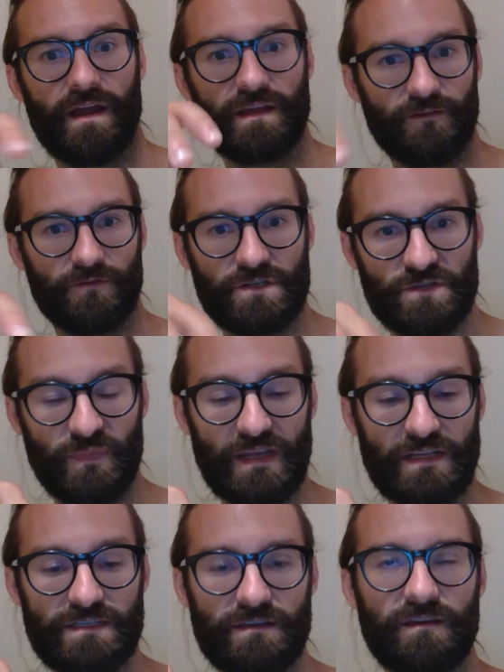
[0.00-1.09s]
at different
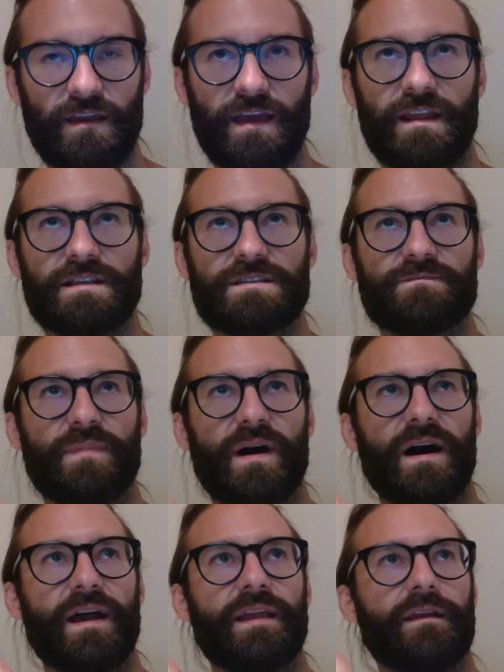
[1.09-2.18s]
speeds. And it's
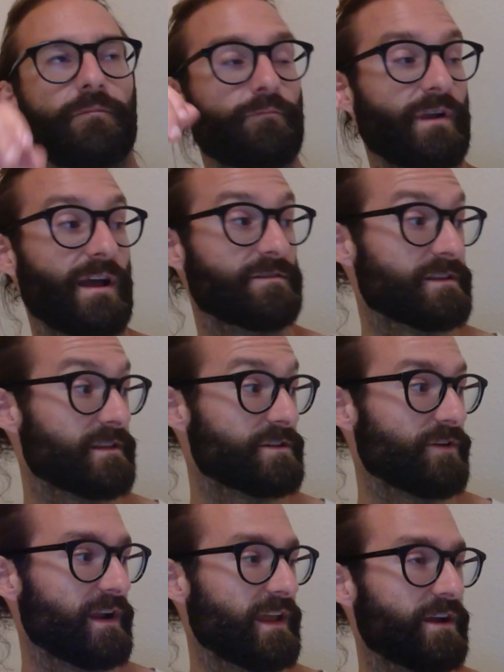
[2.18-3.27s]
by, I'm pronouncing this
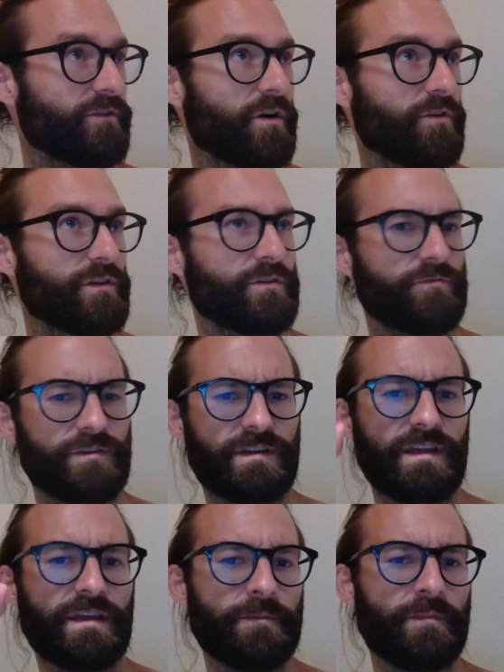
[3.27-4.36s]
right,
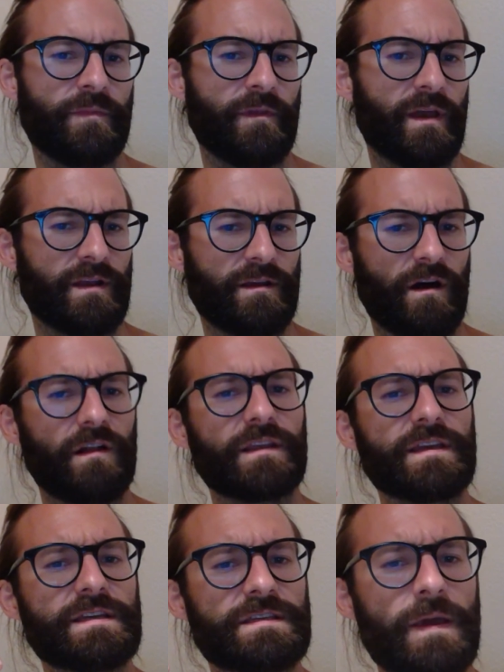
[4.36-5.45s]
Hiroyuki and
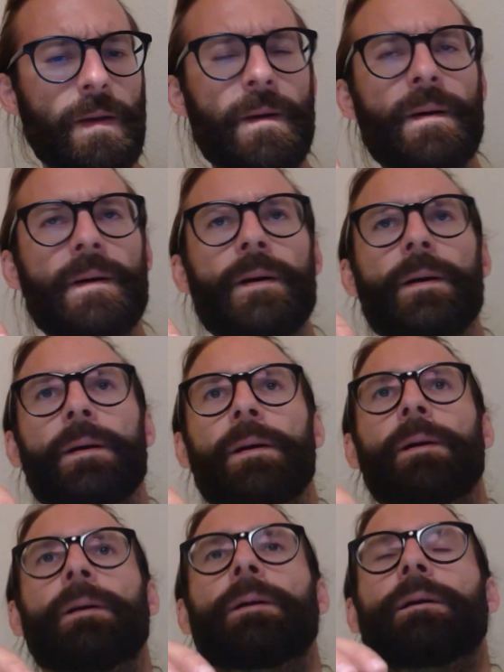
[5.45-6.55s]
colleagues.
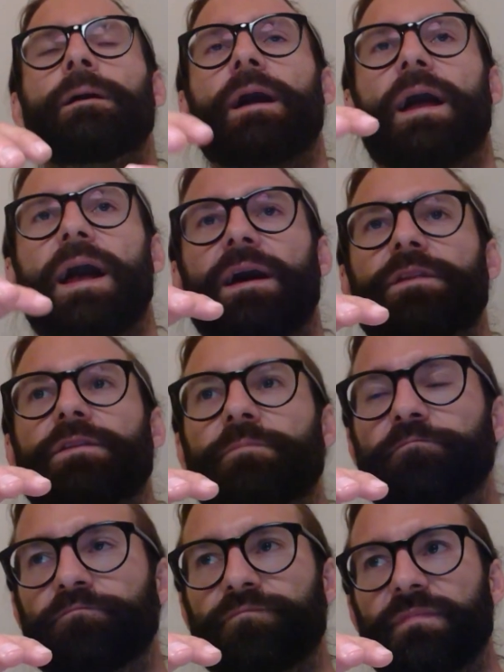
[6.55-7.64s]
And
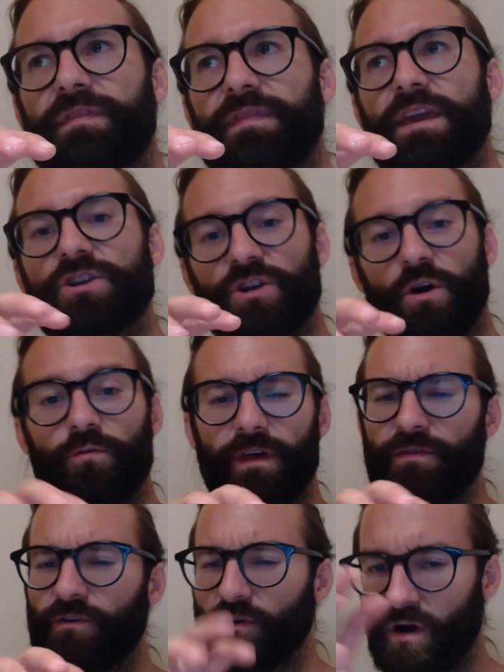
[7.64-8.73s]
they showed
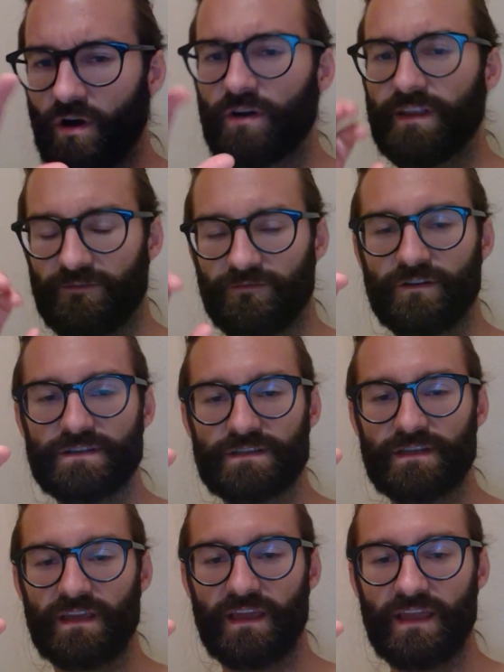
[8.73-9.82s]
that there are
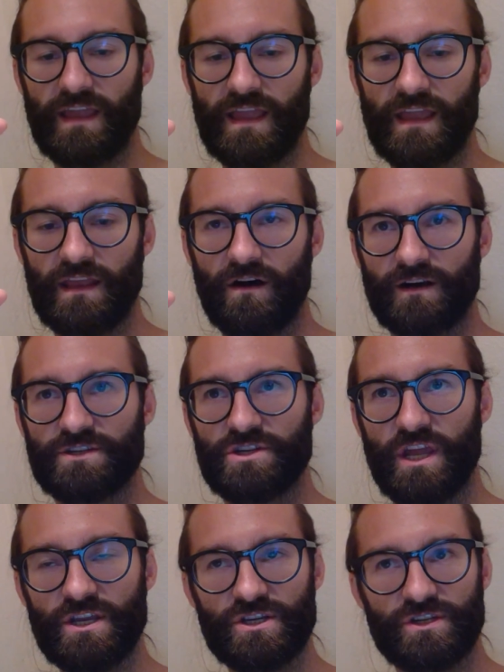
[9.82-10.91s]
differences in
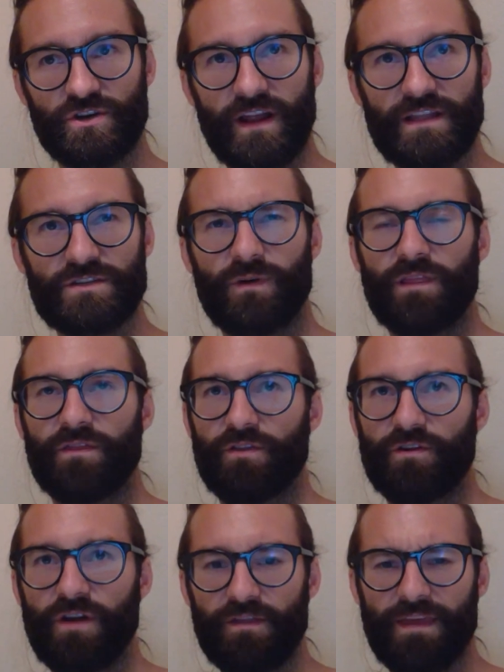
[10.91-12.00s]
oxygenation trends. Well, they're
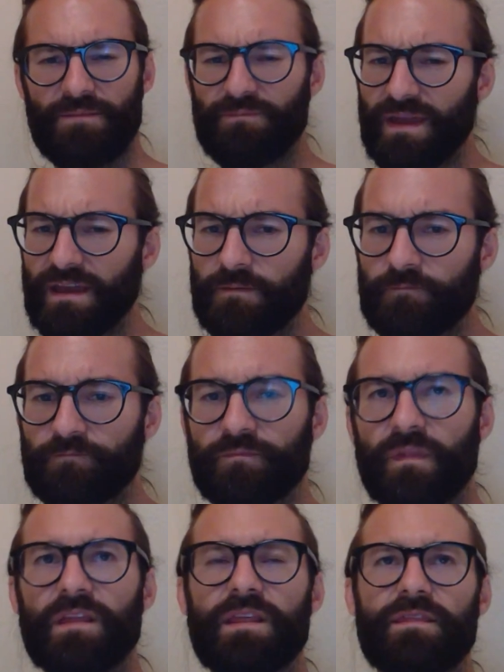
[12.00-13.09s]
not that big,
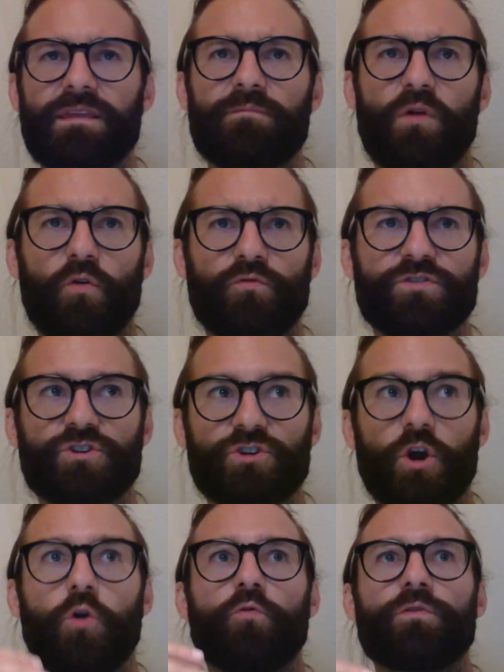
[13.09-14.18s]
and they both
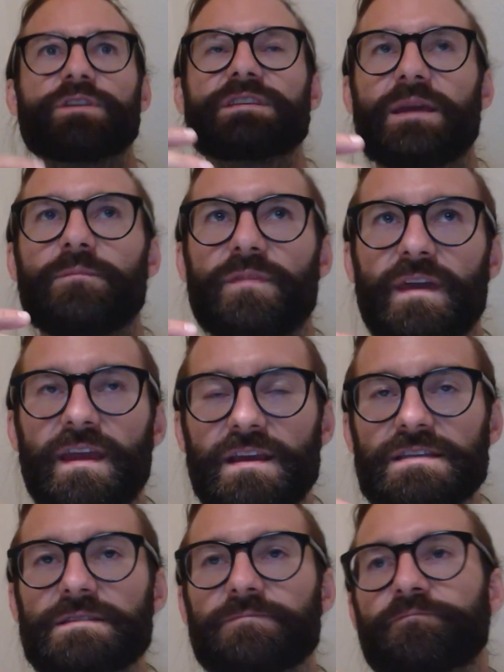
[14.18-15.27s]
show the same
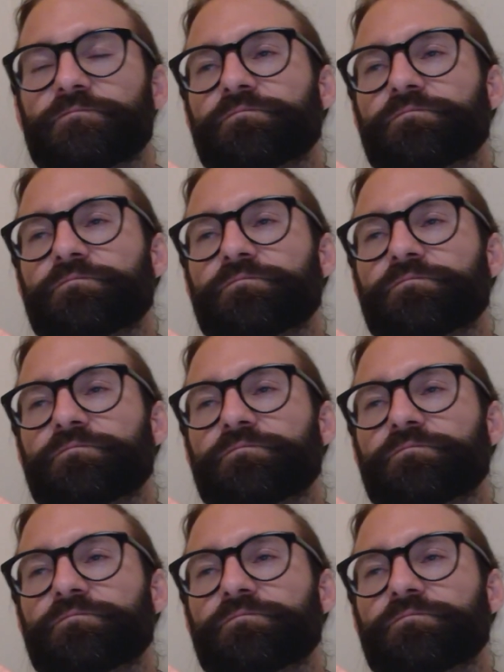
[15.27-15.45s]
things